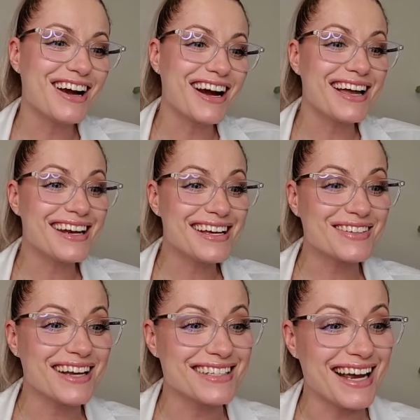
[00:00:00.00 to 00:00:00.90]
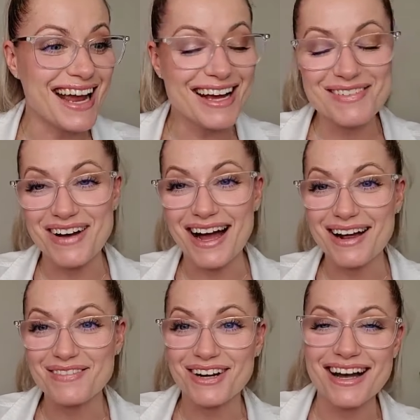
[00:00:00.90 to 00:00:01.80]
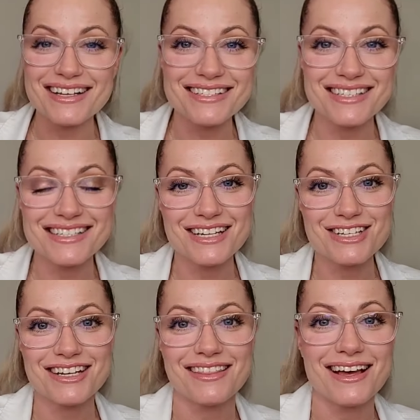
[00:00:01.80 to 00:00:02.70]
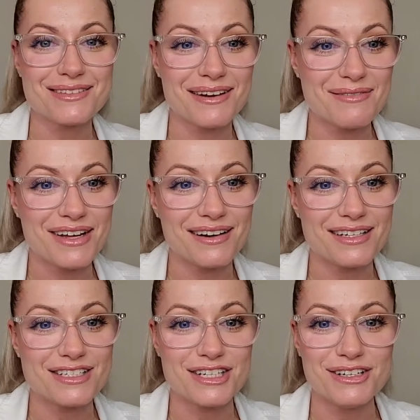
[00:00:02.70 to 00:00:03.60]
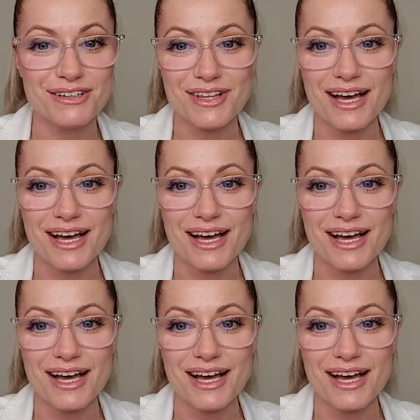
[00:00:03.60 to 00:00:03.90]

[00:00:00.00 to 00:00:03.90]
Sherry, it is because I am. I'm your esthetician. That's what I'm here to do.